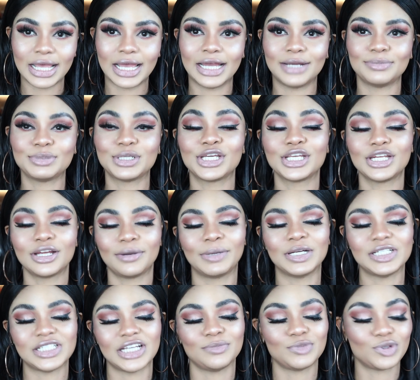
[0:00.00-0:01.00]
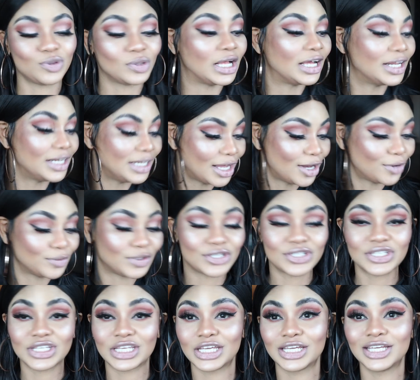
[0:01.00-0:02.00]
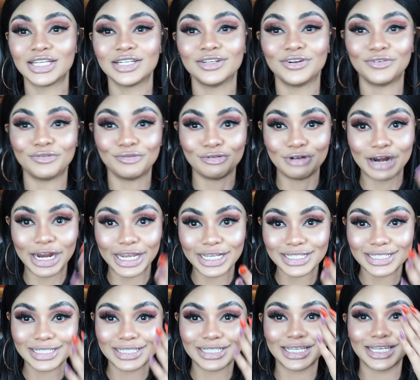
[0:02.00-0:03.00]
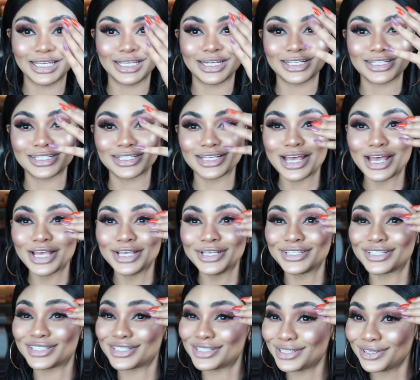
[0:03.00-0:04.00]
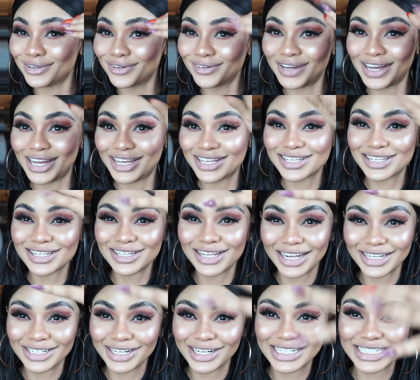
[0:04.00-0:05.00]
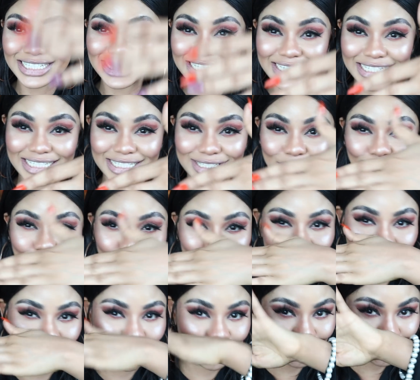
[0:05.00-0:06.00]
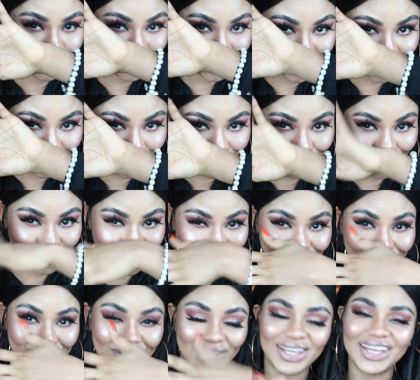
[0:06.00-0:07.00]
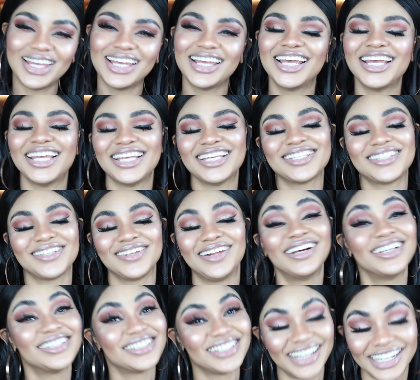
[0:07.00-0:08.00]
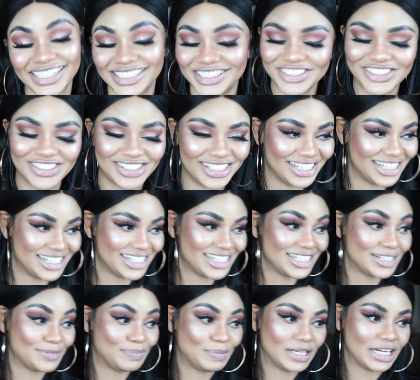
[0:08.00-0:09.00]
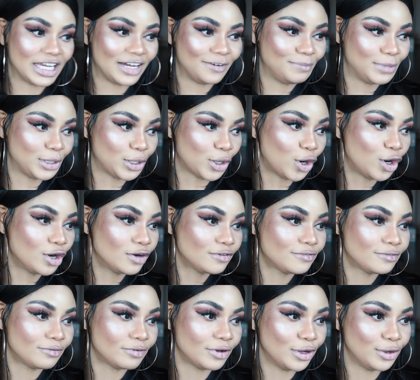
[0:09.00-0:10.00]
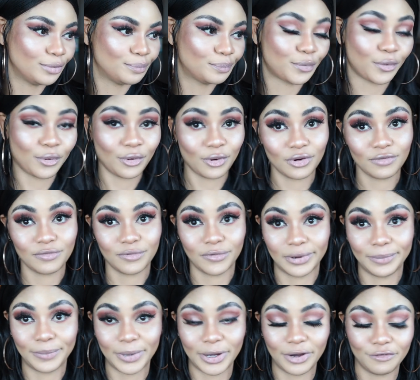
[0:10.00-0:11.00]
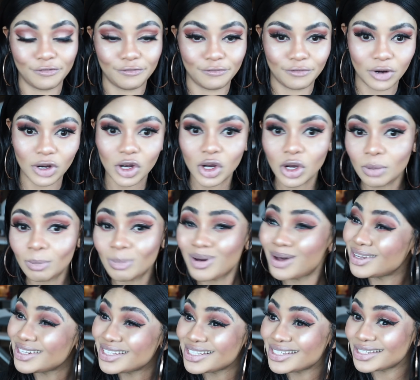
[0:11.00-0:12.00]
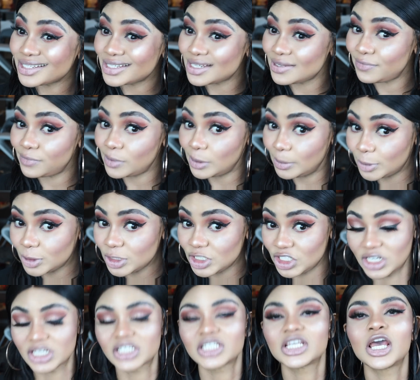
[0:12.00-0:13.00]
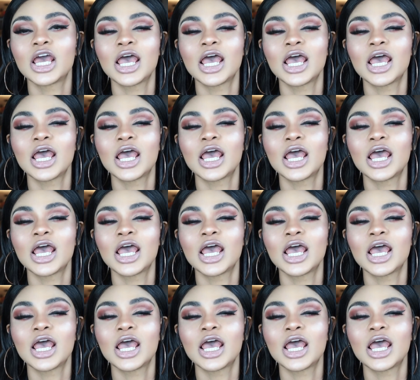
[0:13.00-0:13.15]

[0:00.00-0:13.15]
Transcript: I'm taking out my time to allow the skin rest. It is still as light as this though. Mm. It's still as light as this. It's been I've been off um, product for about four months. Is it four months? Yes,